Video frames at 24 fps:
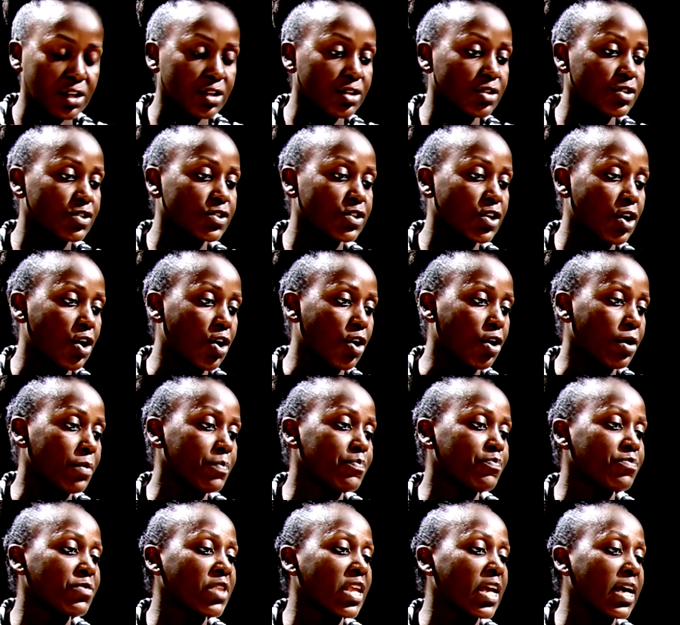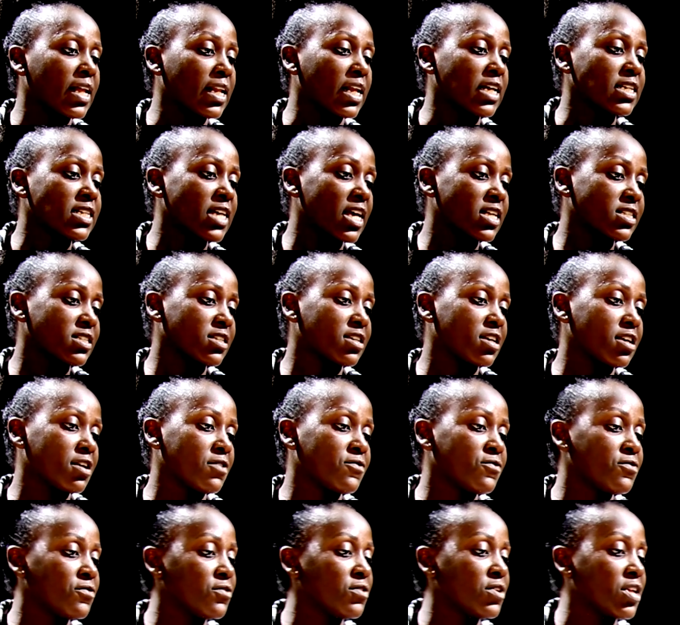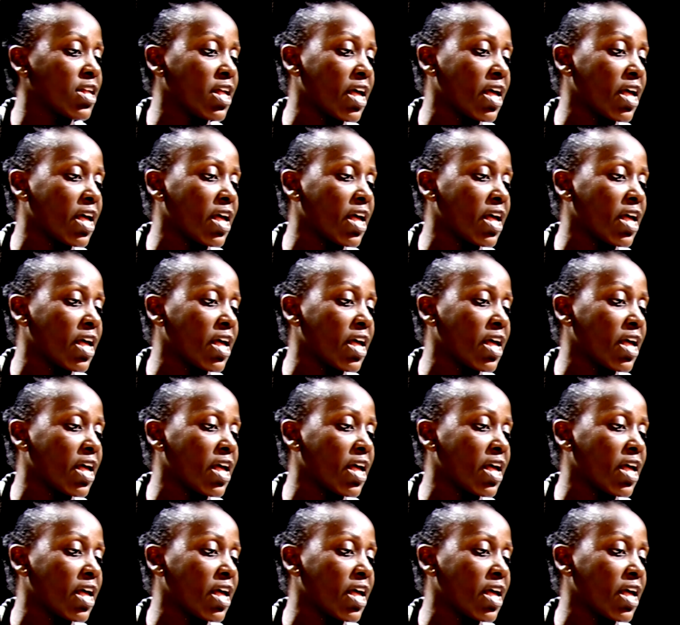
So let us give